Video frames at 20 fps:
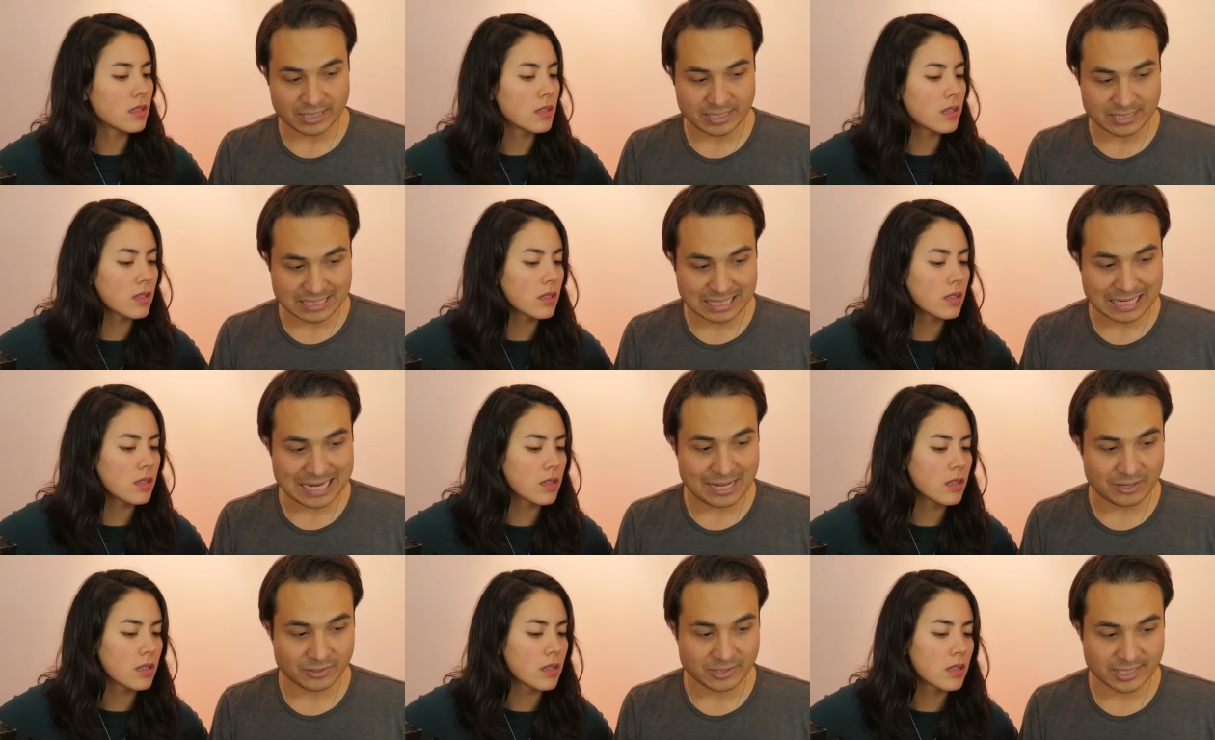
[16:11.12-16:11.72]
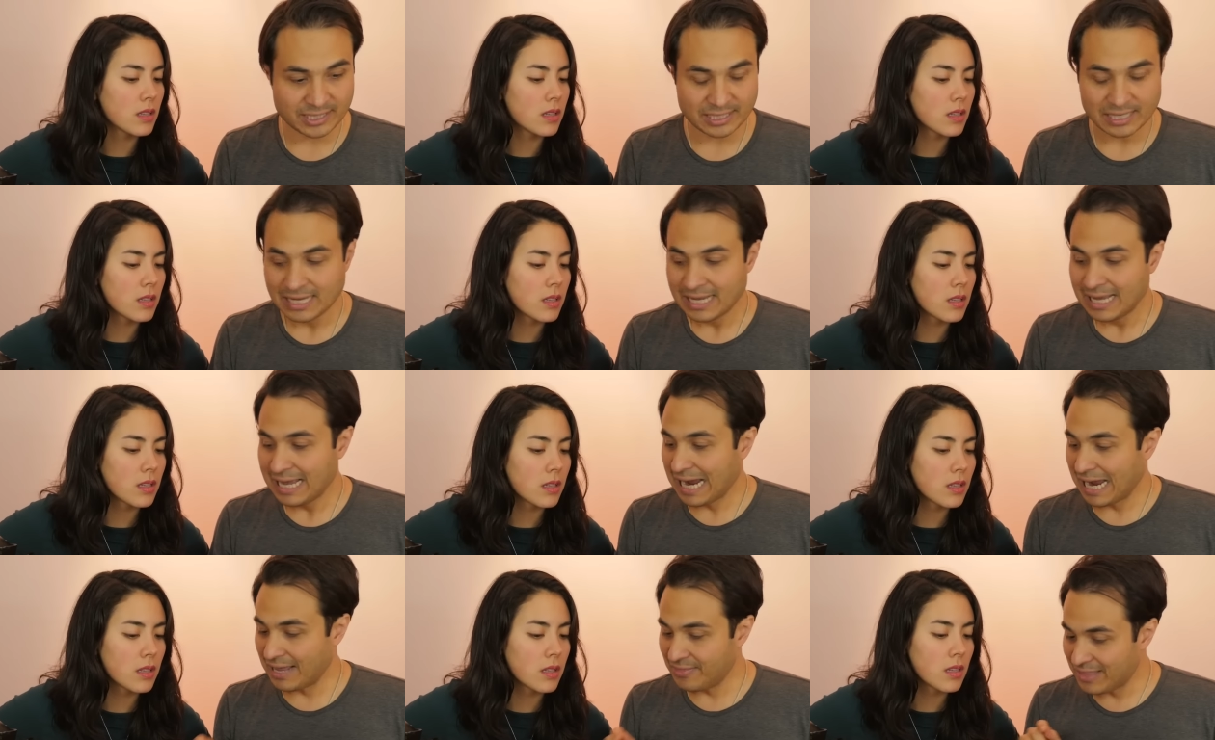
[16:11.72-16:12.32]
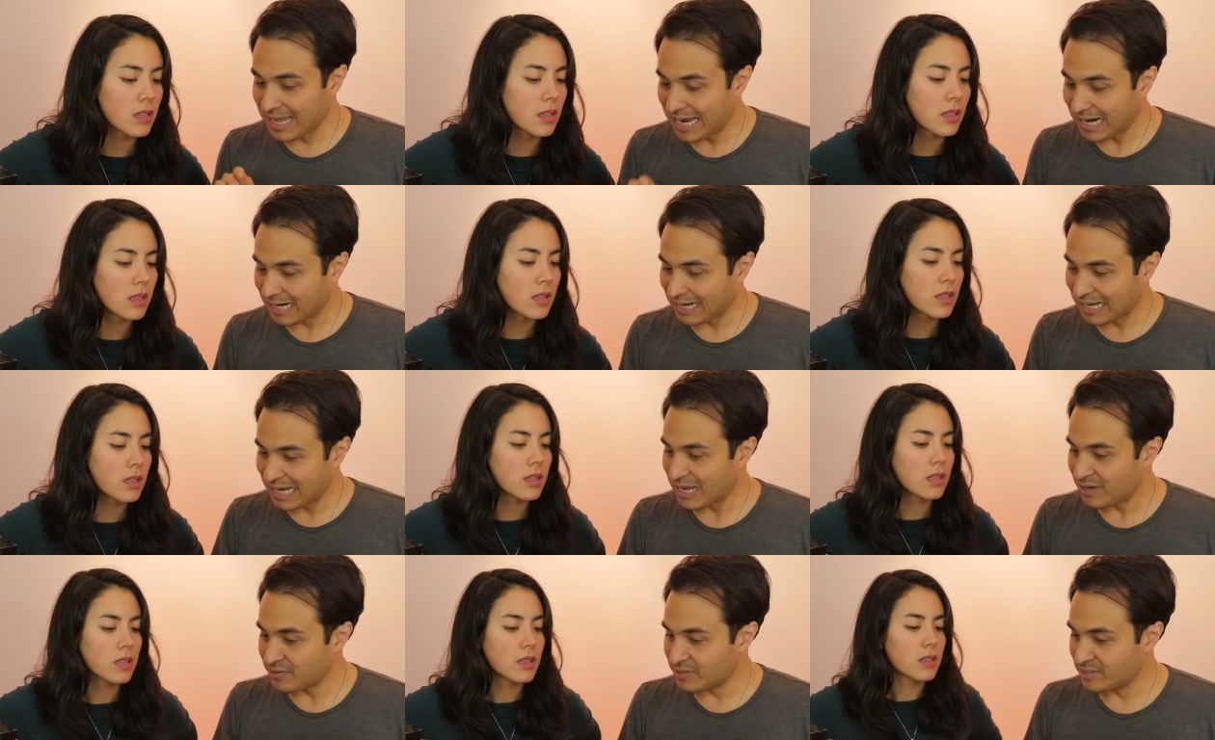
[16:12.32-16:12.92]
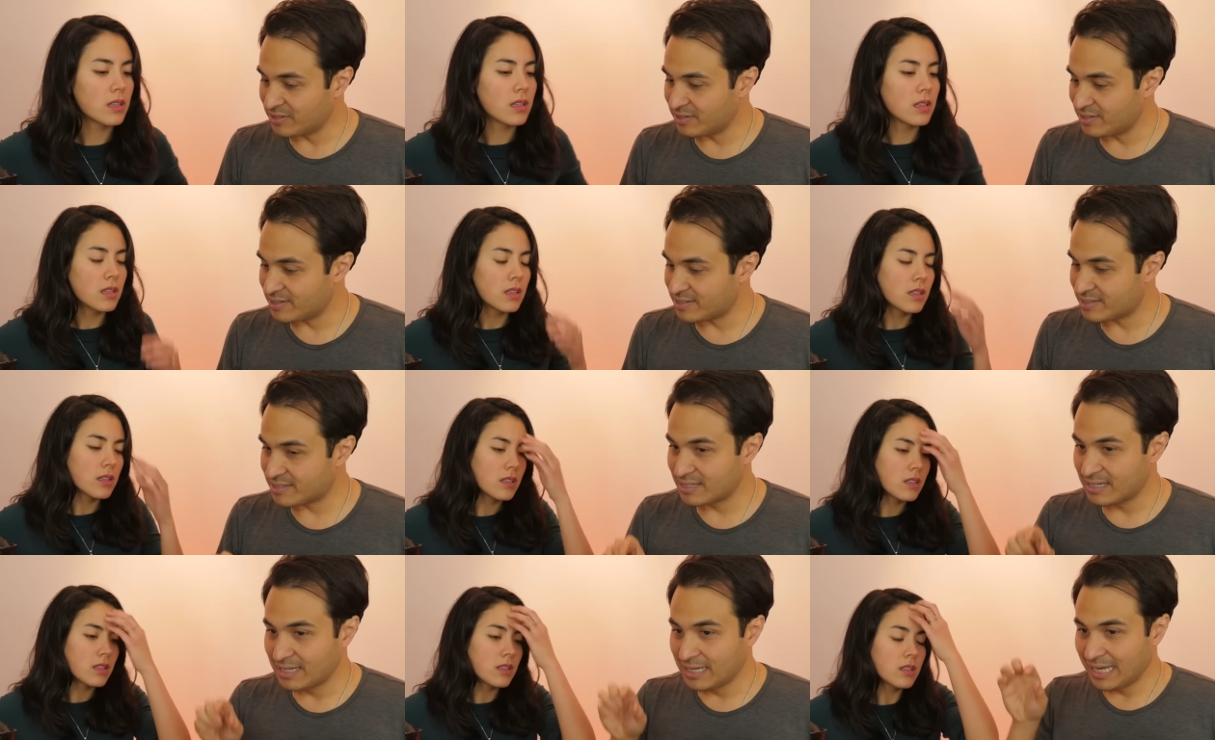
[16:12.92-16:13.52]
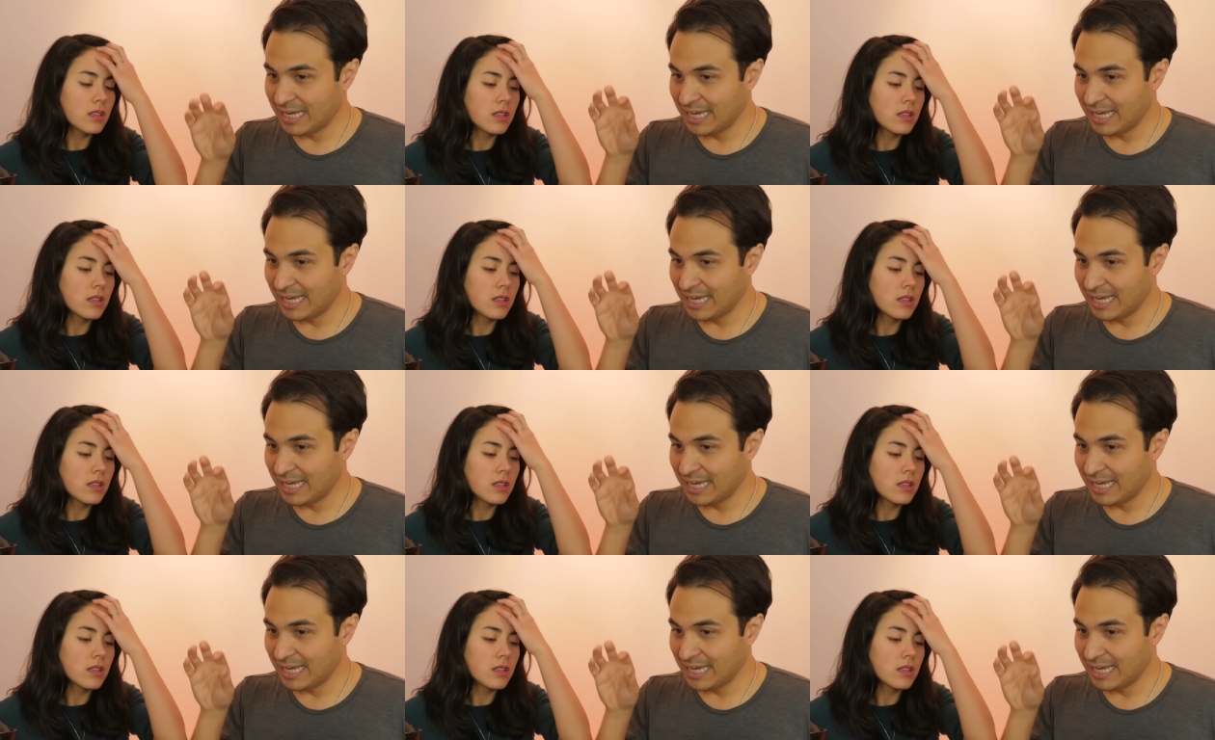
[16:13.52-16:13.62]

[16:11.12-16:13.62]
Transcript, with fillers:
Speaker 1: It's cloudy, and that cloudiness